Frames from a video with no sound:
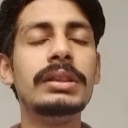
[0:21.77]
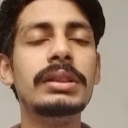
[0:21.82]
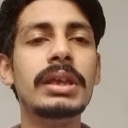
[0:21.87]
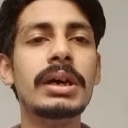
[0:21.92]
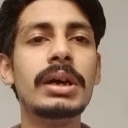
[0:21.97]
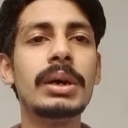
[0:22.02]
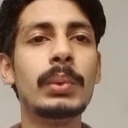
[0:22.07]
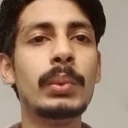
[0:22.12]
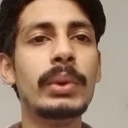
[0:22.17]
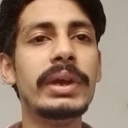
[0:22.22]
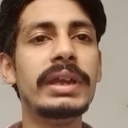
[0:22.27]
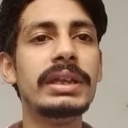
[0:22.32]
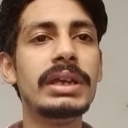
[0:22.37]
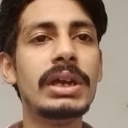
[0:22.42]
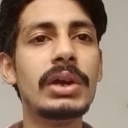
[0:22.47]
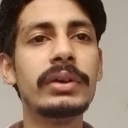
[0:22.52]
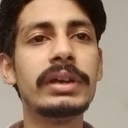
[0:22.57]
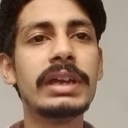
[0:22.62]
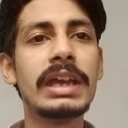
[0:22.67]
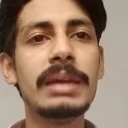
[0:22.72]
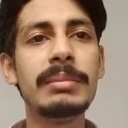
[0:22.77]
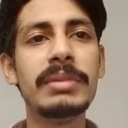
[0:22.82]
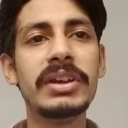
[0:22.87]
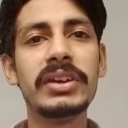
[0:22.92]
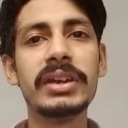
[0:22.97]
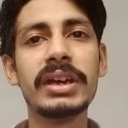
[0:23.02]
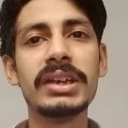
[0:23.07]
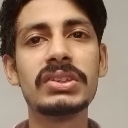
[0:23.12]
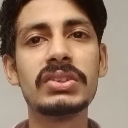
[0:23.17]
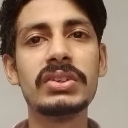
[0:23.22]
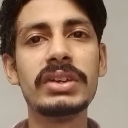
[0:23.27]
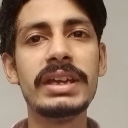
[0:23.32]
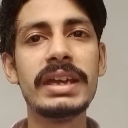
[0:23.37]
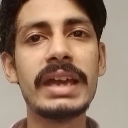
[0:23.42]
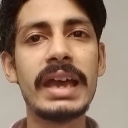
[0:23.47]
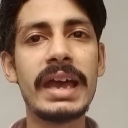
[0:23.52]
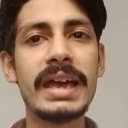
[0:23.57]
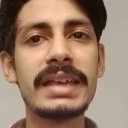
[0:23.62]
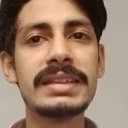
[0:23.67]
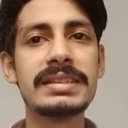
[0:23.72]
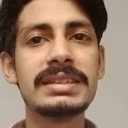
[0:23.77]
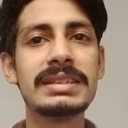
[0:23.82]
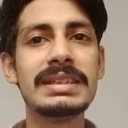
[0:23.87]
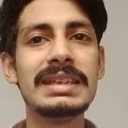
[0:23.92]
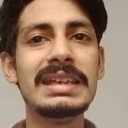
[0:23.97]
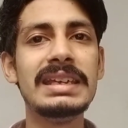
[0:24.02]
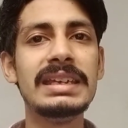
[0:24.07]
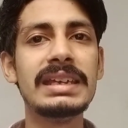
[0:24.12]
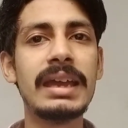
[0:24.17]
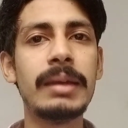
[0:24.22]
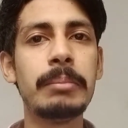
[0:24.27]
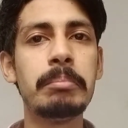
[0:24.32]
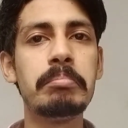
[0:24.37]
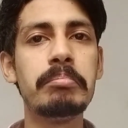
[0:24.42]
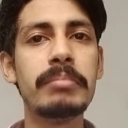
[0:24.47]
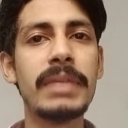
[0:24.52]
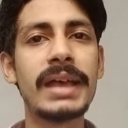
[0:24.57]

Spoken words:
The video game industry has seen a